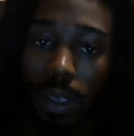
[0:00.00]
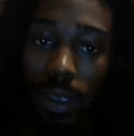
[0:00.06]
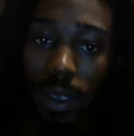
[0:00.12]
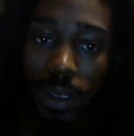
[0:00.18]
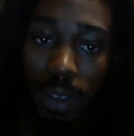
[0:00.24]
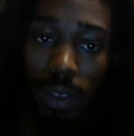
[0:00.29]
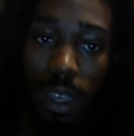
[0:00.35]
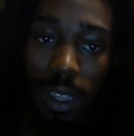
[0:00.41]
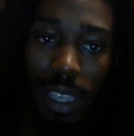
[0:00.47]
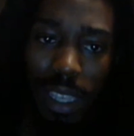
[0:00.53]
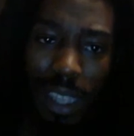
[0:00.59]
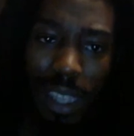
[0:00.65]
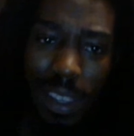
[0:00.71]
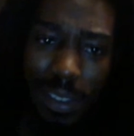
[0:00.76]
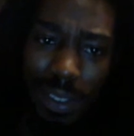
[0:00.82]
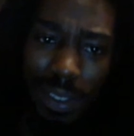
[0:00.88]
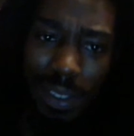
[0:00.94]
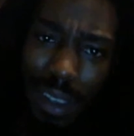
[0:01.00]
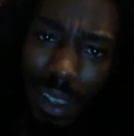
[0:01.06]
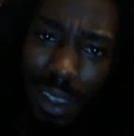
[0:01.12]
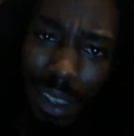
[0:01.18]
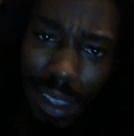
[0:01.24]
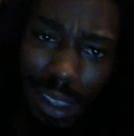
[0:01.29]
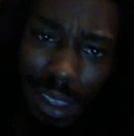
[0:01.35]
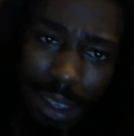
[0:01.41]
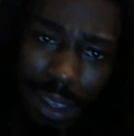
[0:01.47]
so I think that's a
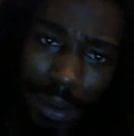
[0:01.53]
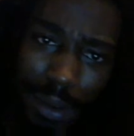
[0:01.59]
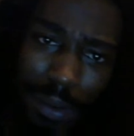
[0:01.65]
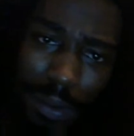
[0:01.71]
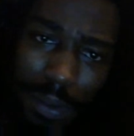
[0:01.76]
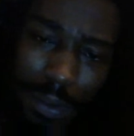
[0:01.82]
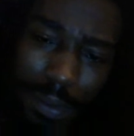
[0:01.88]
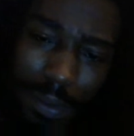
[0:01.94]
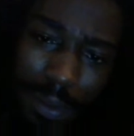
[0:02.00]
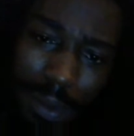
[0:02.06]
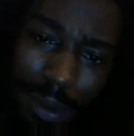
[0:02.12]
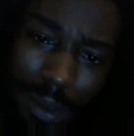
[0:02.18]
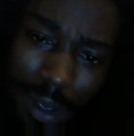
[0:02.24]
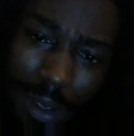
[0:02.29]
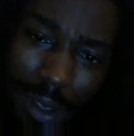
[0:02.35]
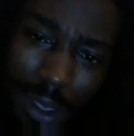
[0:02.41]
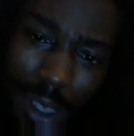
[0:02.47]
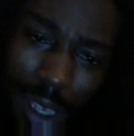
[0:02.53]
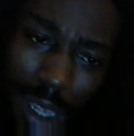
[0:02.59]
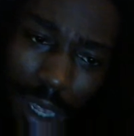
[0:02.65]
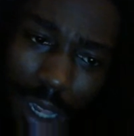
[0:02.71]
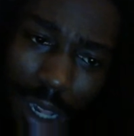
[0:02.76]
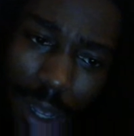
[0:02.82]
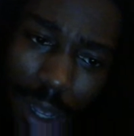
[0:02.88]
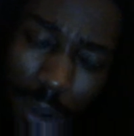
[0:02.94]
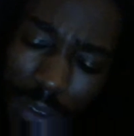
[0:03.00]
good
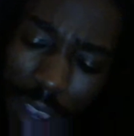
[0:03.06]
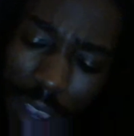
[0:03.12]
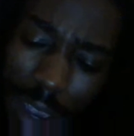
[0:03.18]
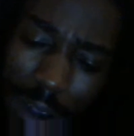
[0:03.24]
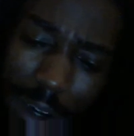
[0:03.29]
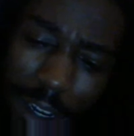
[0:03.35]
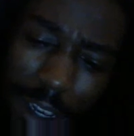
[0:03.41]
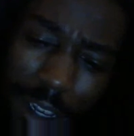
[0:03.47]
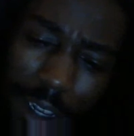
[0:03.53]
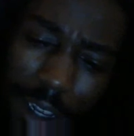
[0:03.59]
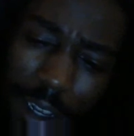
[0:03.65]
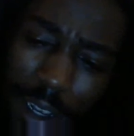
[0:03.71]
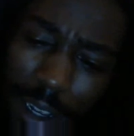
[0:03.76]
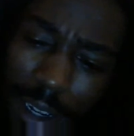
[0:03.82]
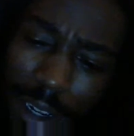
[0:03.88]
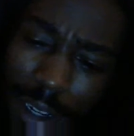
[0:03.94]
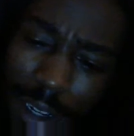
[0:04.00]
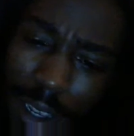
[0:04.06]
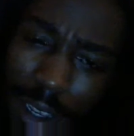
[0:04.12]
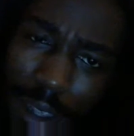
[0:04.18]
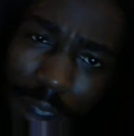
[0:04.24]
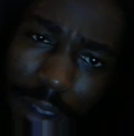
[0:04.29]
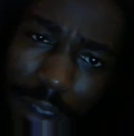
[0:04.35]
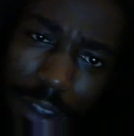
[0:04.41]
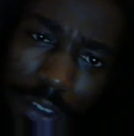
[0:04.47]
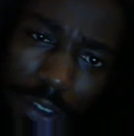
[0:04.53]
closeout on
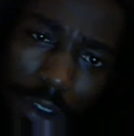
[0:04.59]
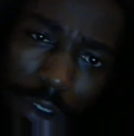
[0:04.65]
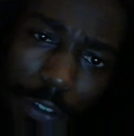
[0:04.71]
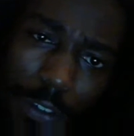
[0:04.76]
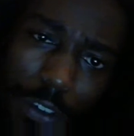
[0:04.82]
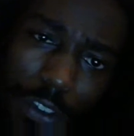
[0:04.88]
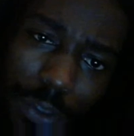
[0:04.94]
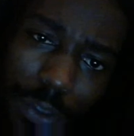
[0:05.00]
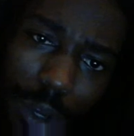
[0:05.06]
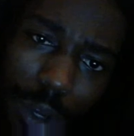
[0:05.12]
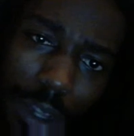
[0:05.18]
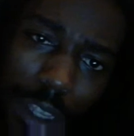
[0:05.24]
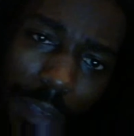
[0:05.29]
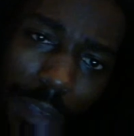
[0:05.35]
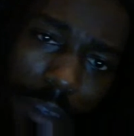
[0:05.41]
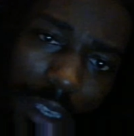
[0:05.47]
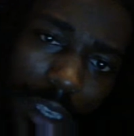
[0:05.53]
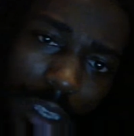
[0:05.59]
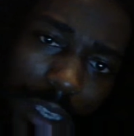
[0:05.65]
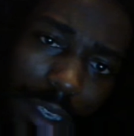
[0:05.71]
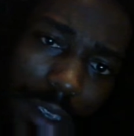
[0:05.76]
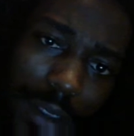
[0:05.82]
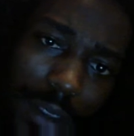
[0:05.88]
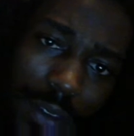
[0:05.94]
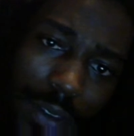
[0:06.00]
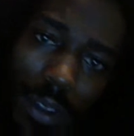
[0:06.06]
the surface dwelling
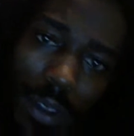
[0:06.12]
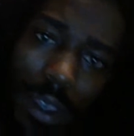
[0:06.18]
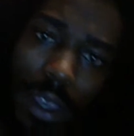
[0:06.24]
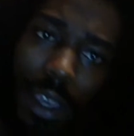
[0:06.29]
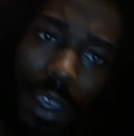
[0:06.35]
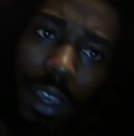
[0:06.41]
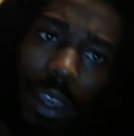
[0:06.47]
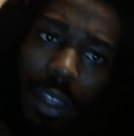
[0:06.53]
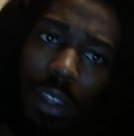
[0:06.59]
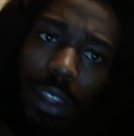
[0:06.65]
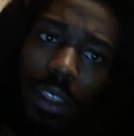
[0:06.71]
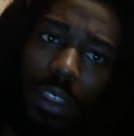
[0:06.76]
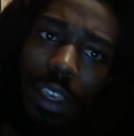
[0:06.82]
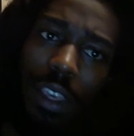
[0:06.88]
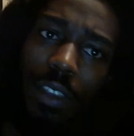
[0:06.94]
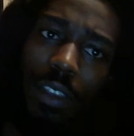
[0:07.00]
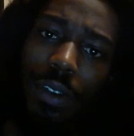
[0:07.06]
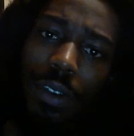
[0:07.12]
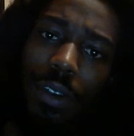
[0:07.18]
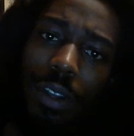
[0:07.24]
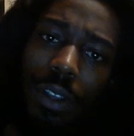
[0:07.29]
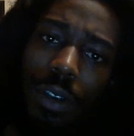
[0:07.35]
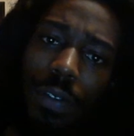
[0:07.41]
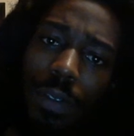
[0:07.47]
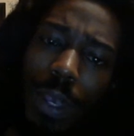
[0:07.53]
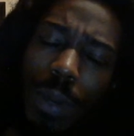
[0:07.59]
beings and the things that are in
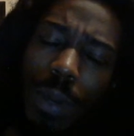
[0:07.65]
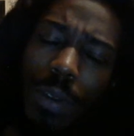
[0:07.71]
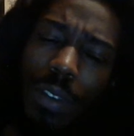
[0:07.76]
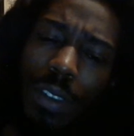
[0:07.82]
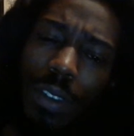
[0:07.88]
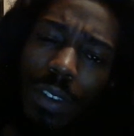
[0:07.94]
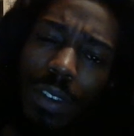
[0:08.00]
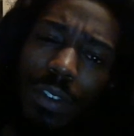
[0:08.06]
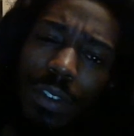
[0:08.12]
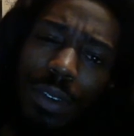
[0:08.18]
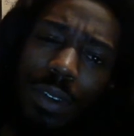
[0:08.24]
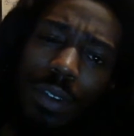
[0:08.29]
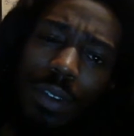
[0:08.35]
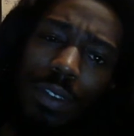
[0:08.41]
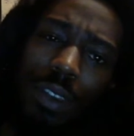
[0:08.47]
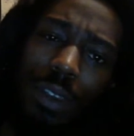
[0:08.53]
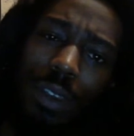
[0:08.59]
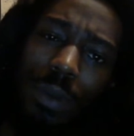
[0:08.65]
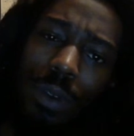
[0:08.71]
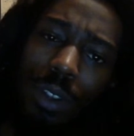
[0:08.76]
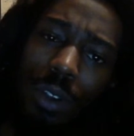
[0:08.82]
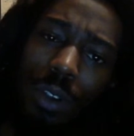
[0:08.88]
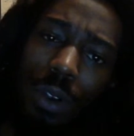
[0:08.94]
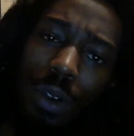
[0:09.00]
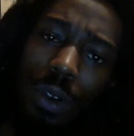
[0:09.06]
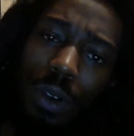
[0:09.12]
your frequencies that you can see when
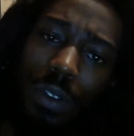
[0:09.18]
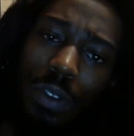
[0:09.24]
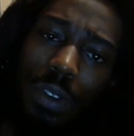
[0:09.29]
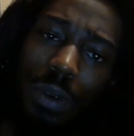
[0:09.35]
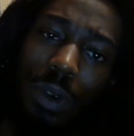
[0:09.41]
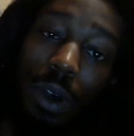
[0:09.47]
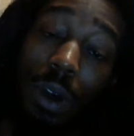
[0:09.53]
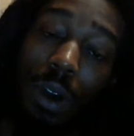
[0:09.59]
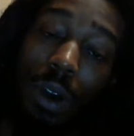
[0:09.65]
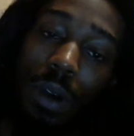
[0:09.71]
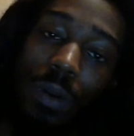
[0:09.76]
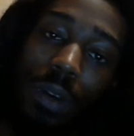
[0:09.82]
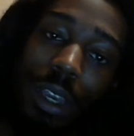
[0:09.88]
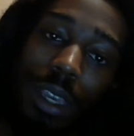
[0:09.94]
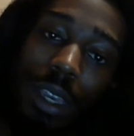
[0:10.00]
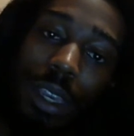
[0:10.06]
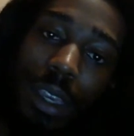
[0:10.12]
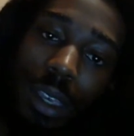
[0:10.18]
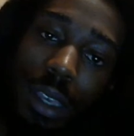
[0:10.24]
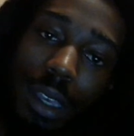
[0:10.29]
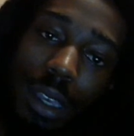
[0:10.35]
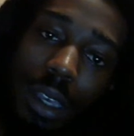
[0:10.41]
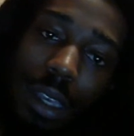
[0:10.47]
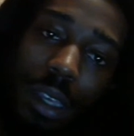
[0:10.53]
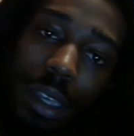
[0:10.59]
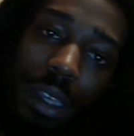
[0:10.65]
you're so-called awake.
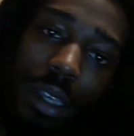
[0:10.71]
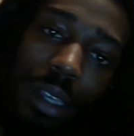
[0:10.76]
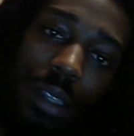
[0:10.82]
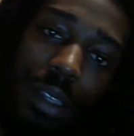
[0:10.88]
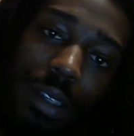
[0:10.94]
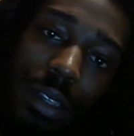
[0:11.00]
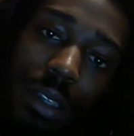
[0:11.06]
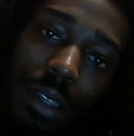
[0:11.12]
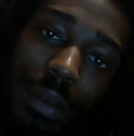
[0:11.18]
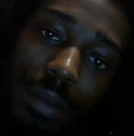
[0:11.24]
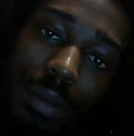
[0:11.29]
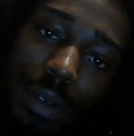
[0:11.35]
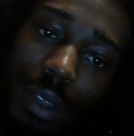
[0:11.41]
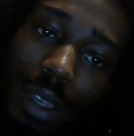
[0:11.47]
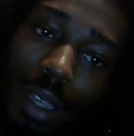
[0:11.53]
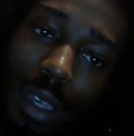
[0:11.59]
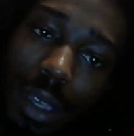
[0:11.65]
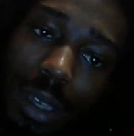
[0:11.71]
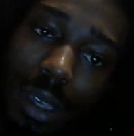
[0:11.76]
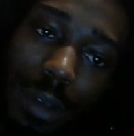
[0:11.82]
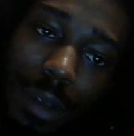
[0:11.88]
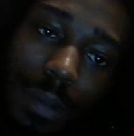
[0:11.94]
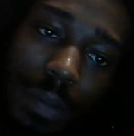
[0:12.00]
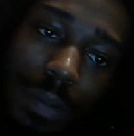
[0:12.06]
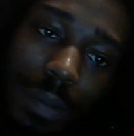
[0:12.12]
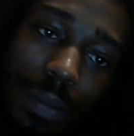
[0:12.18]

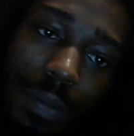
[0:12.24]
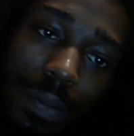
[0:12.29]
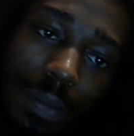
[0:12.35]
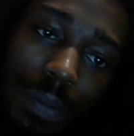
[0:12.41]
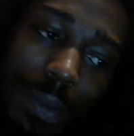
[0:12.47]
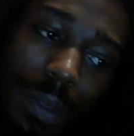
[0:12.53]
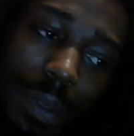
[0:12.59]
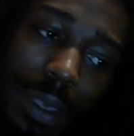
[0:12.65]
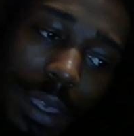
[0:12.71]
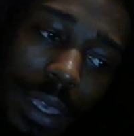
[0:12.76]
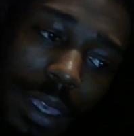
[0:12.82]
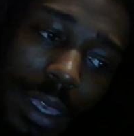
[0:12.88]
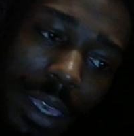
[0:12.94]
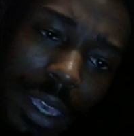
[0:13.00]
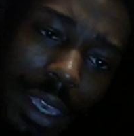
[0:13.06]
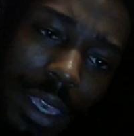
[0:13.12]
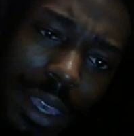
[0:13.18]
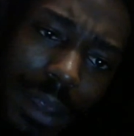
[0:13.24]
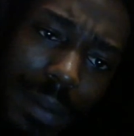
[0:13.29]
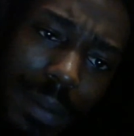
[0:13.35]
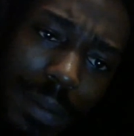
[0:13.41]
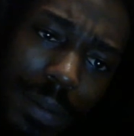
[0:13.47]
Um, yeah.